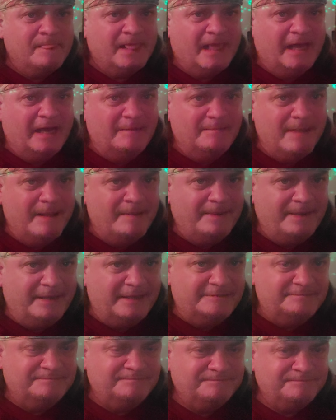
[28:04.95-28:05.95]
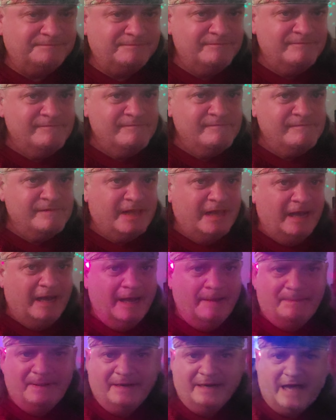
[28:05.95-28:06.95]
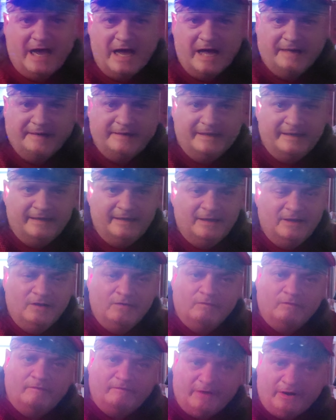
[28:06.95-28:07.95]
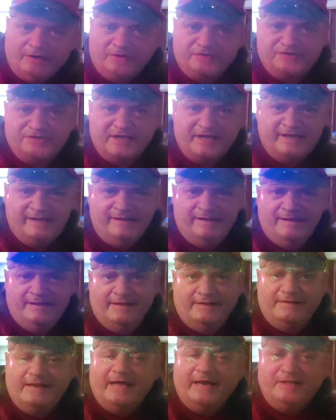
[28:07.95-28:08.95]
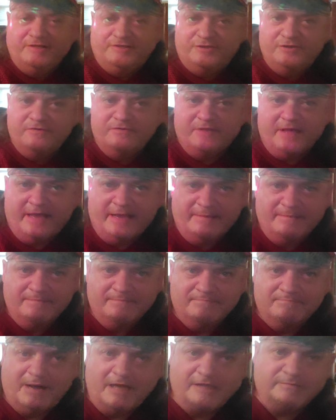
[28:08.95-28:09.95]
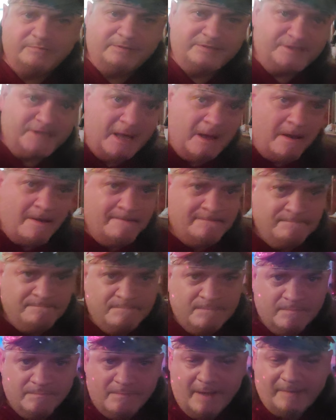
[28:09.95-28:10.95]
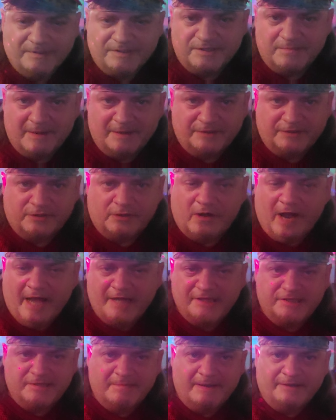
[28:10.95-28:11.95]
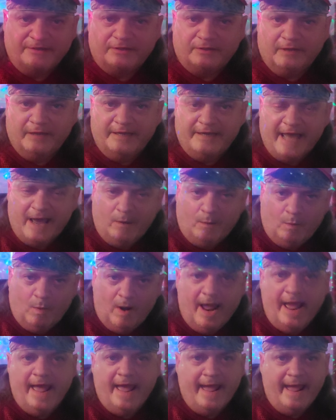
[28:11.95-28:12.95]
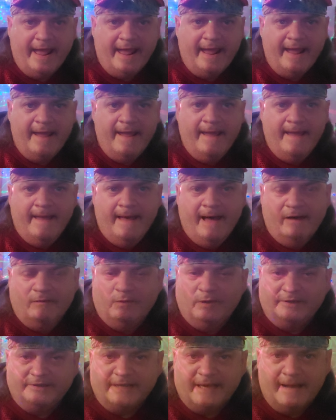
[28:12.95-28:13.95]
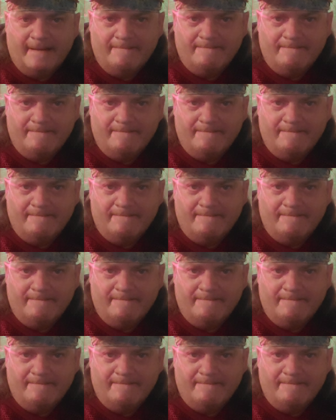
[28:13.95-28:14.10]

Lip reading: maybe a Pentagon reverse 92 thing, possibly so, maybe symmetrical, asymmetrical in that way of what